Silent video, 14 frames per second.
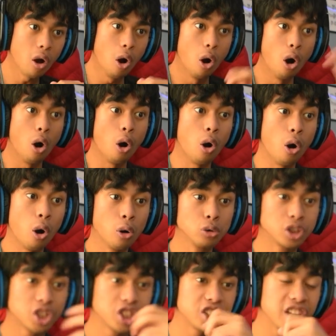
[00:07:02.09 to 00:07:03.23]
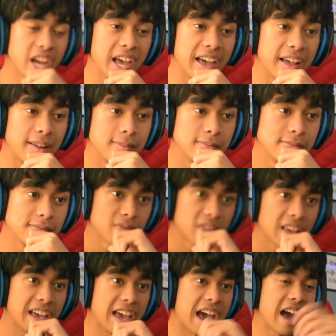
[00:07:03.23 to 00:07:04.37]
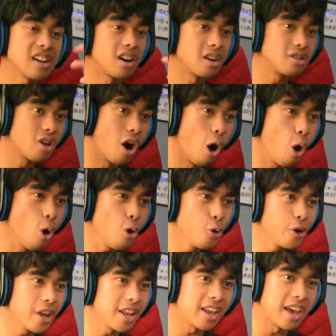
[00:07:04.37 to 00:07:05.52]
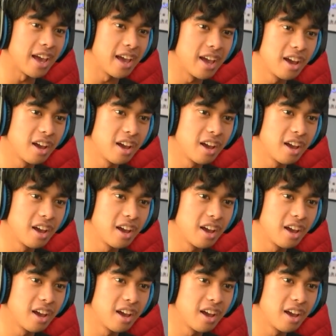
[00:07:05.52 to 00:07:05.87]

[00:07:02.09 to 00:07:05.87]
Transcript: Oh, shit. It had a code in it.